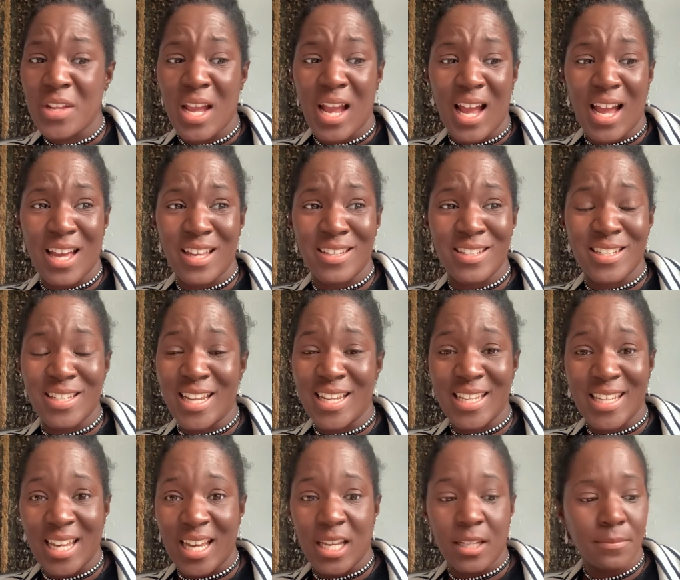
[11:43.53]
And
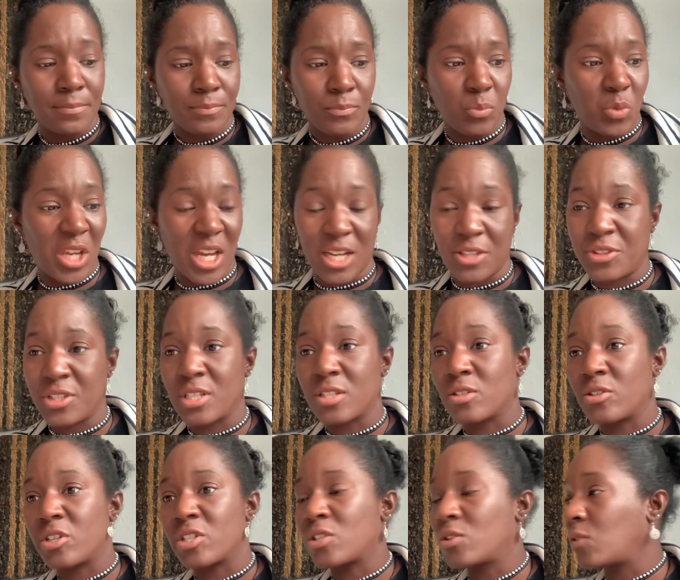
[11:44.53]
again, we had these
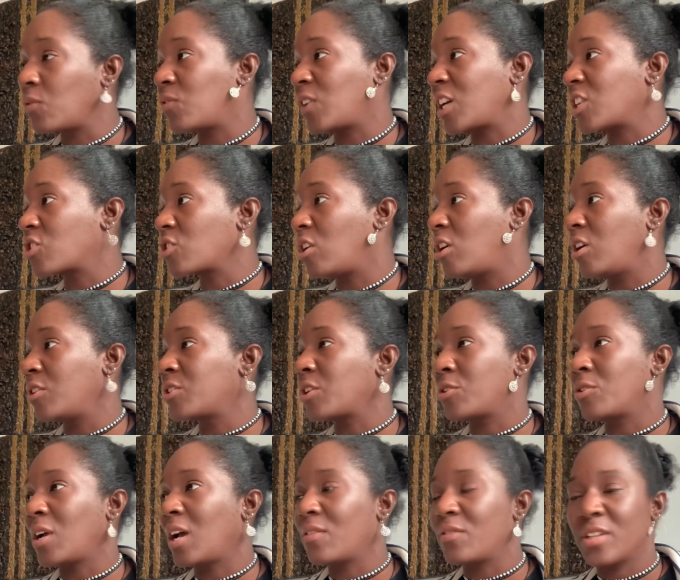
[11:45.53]
nice little flashcards. I don't
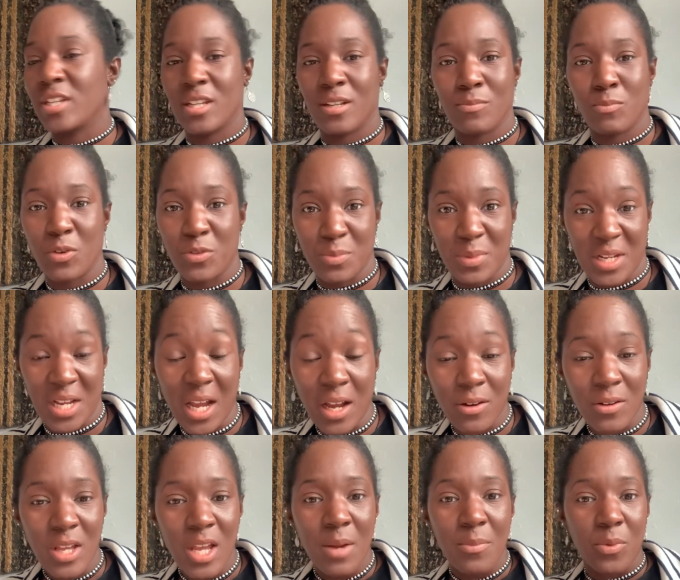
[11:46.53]
have any with me now,
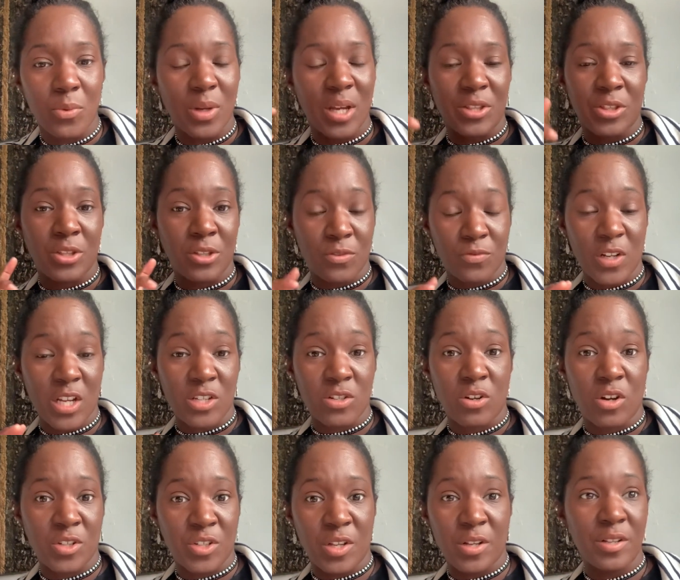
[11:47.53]
but we had the
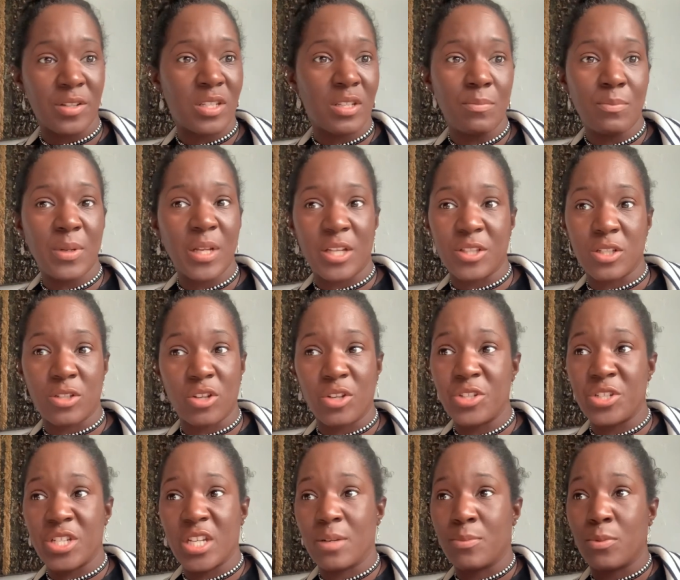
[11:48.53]
flashcards, and I was simply at the dining
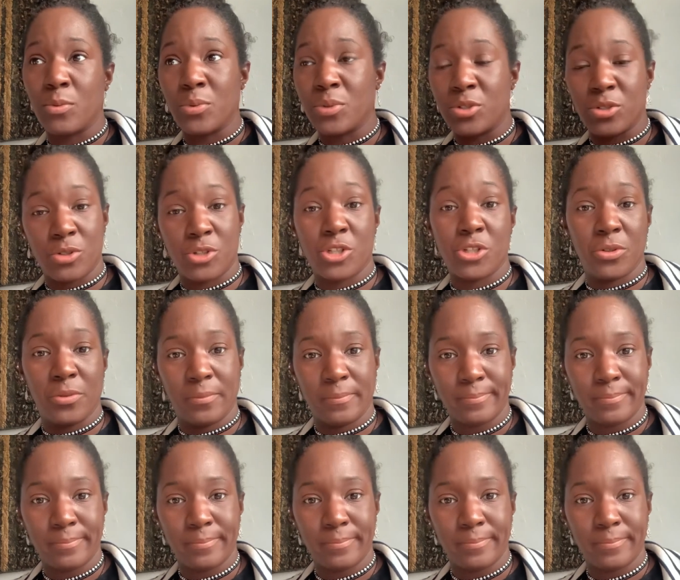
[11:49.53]
table, we'd do 2.